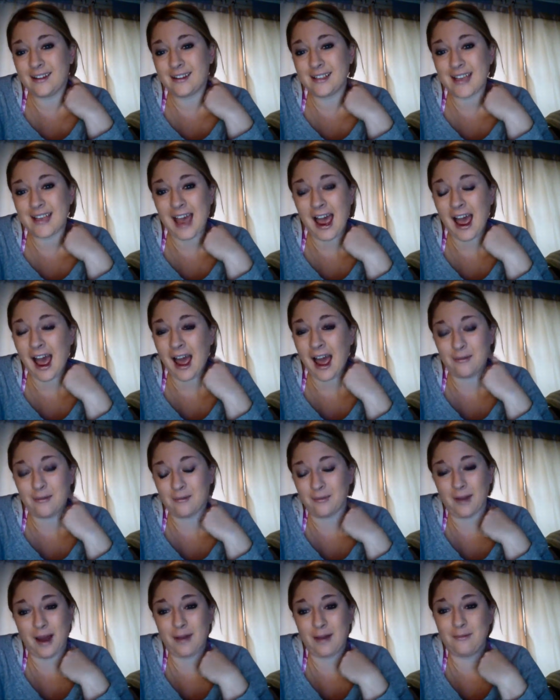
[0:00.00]
to
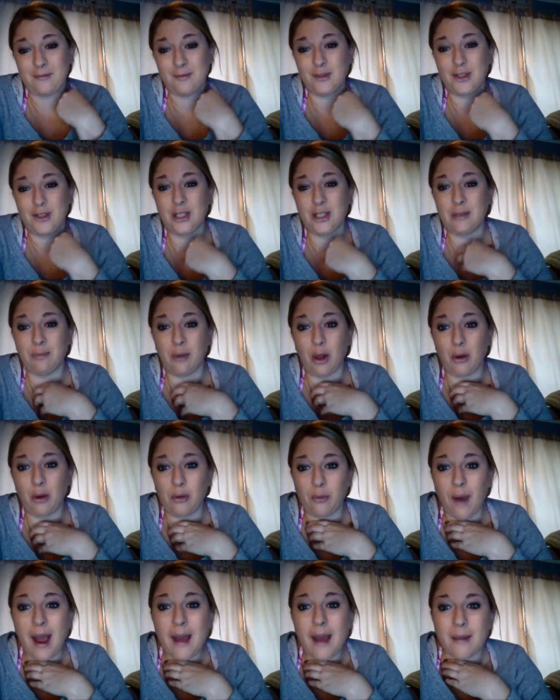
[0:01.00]
I was just blown
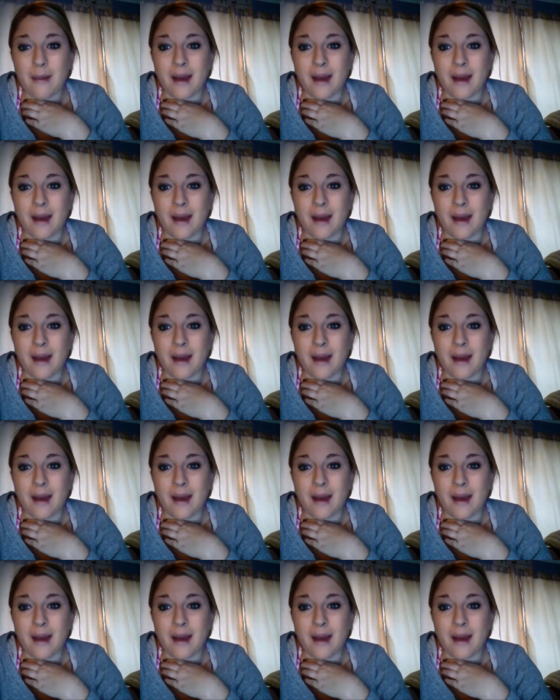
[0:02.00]
away.